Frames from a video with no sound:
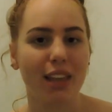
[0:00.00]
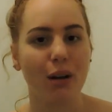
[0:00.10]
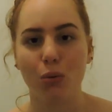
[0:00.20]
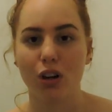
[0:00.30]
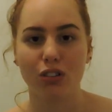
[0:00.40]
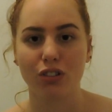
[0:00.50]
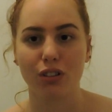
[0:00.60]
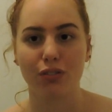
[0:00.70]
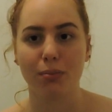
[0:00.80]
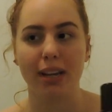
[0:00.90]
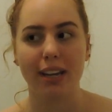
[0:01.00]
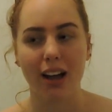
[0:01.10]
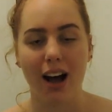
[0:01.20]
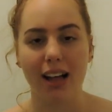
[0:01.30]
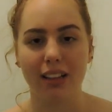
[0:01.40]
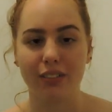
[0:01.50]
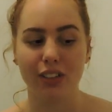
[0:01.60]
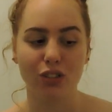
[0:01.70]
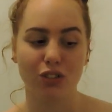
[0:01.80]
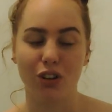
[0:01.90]
it works good for me. I love
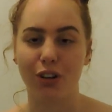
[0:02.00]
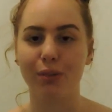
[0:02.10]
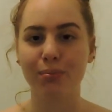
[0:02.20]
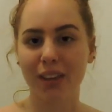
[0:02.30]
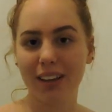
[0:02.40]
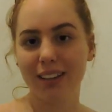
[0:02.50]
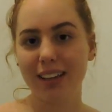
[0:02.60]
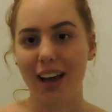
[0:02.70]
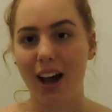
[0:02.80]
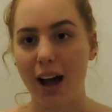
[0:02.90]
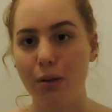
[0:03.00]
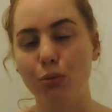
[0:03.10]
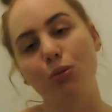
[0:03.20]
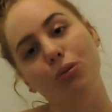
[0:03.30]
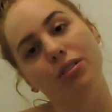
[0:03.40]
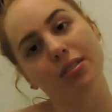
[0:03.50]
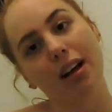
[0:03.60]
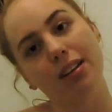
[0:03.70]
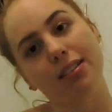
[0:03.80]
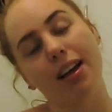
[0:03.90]
it. So yeah, I will
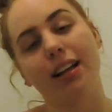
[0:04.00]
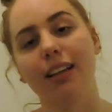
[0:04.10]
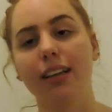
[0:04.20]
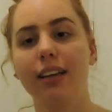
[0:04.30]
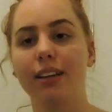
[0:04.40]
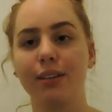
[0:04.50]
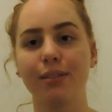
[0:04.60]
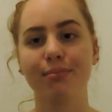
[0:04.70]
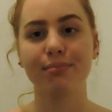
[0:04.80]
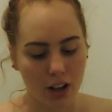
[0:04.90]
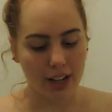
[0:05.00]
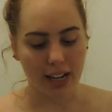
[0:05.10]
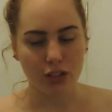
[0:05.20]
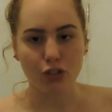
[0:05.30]
start tanning. Okay,